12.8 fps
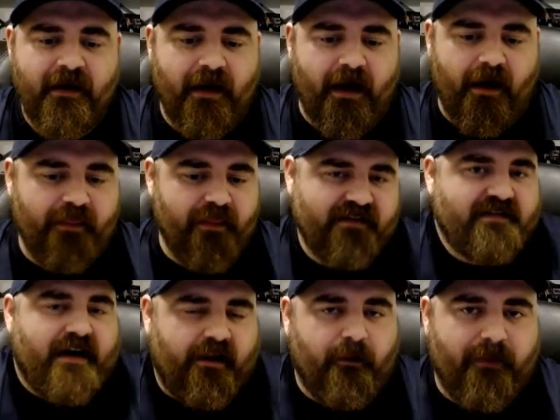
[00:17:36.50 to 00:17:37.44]
Uh, that's
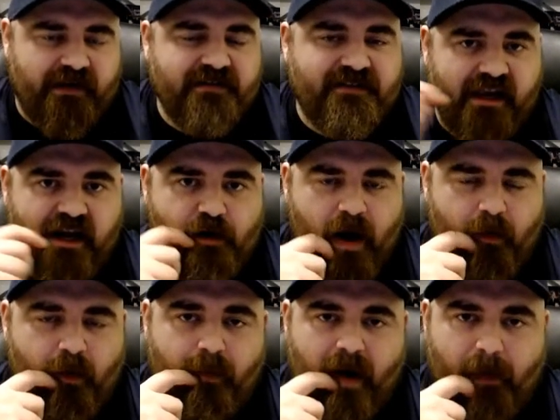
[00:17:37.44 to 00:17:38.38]
kind of the biggest takeaway
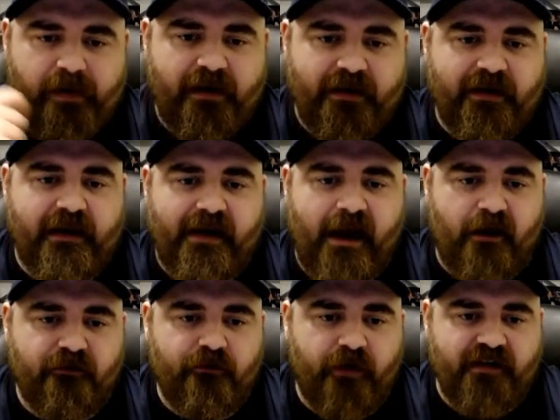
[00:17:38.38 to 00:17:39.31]
we're probably going to get out
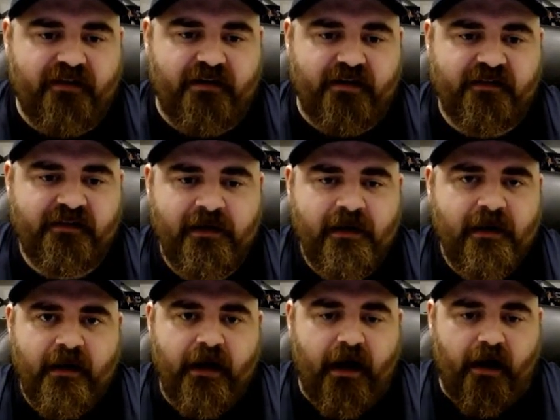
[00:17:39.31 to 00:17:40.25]
of craziness
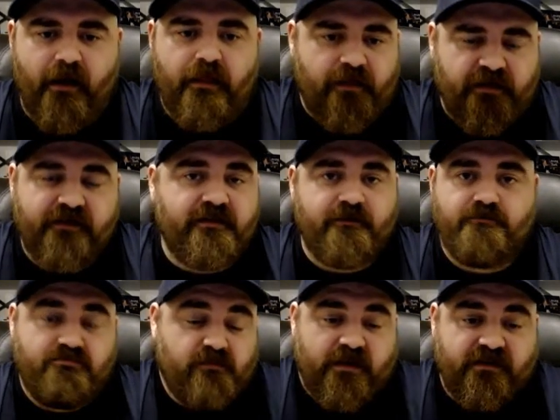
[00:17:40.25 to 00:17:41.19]
uh, this
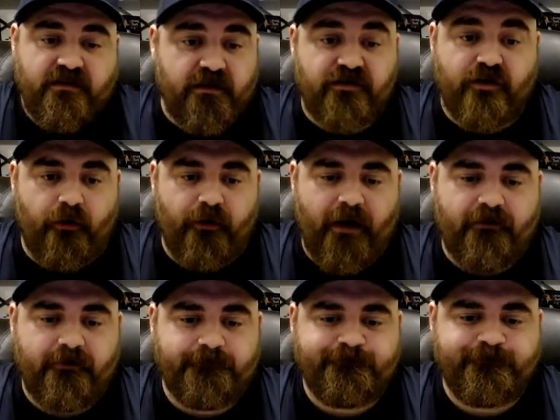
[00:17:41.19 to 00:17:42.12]
this this go round.
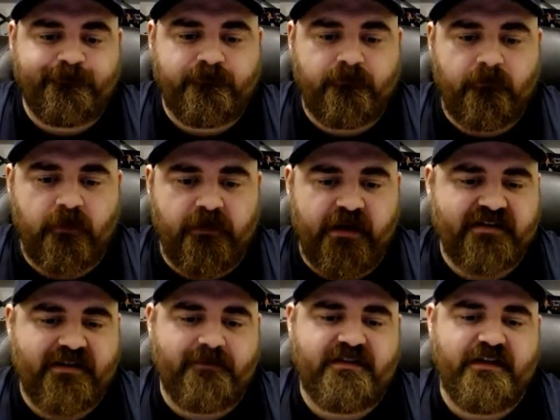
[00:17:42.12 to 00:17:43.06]
Next
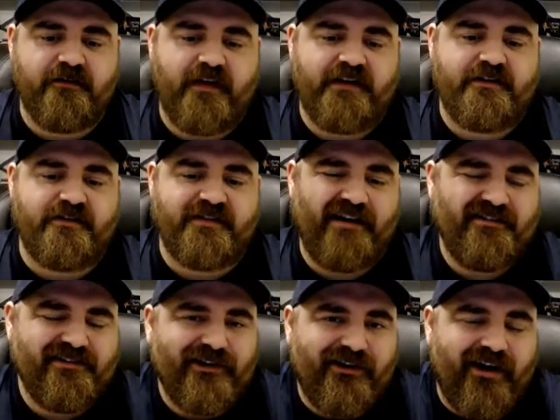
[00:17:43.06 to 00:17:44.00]
up, Steele Venters. How does
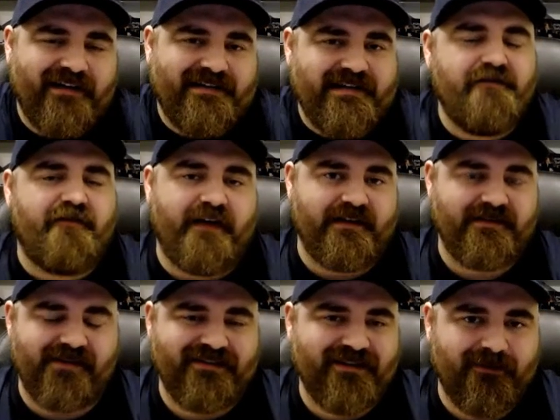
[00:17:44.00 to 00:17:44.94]
he look on defense?
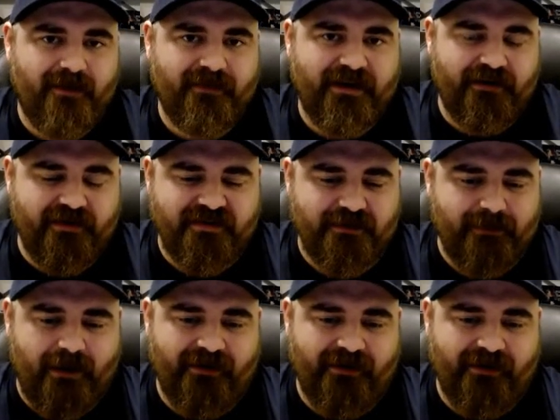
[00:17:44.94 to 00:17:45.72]
That's something I'm curious about.